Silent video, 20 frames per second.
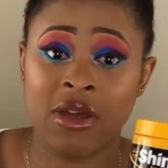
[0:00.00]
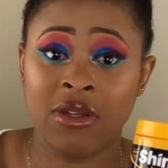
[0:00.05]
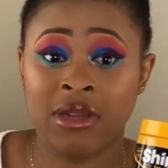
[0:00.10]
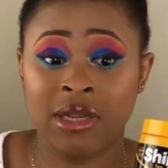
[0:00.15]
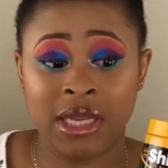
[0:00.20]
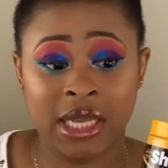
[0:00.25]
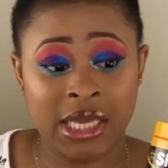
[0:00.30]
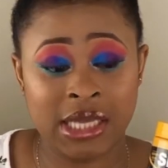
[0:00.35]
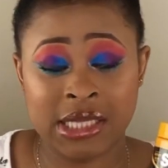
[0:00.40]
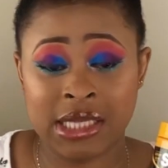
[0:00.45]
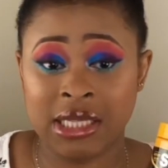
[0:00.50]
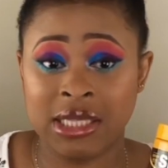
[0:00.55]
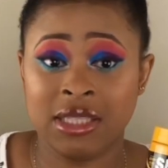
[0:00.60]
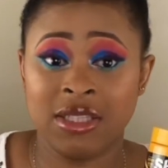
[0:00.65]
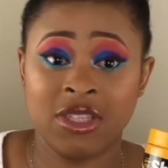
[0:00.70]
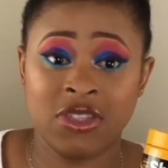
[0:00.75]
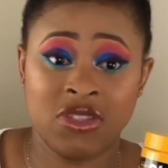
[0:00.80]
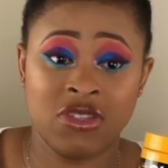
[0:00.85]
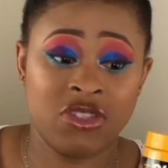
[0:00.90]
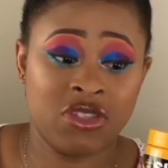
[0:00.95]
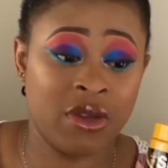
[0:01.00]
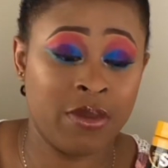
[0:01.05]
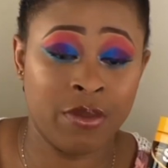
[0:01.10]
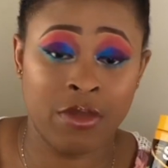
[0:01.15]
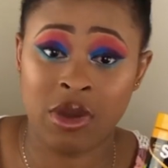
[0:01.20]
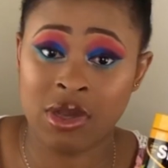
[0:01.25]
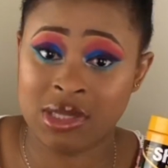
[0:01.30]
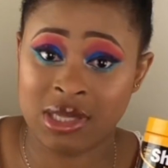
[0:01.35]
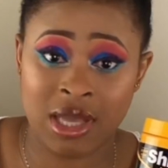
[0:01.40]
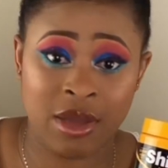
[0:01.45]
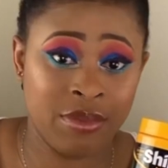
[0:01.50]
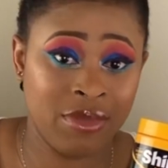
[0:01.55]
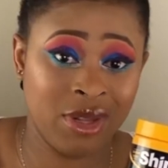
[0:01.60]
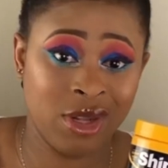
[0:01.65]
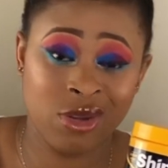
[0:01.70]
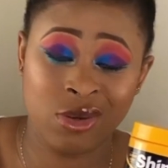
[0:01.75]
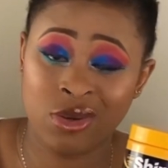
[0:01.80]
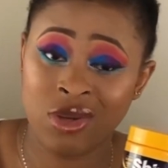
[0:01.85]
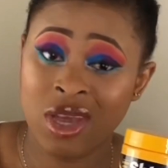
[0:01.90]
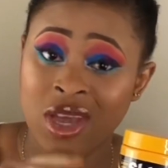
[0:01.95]
linked in the description box down
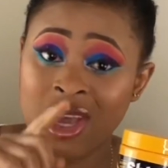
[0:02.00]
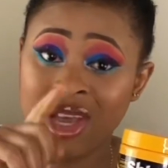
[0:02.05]
below.